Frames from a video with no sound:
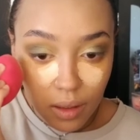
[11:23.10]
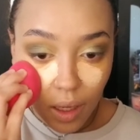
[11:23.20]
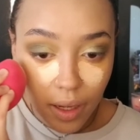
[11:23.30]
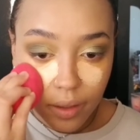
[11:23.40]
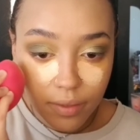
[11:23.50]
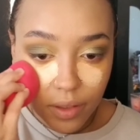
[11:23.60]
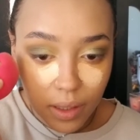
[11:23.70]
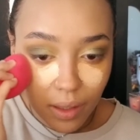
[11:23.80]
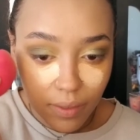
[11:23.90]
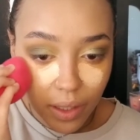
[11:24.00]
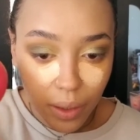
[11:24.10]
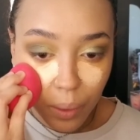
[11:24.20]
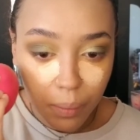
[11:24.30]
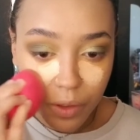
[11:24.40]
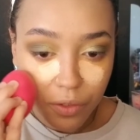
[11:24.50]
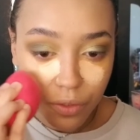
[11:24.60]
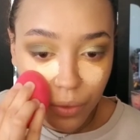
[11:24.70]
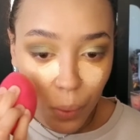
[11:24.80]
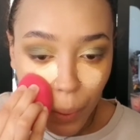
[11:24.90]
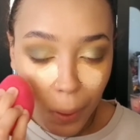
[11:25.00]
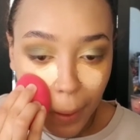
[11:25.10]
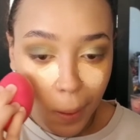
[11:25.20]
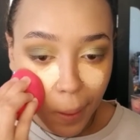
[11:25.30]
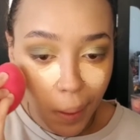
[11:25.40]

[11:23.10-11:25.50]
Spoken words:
I had filmed that video before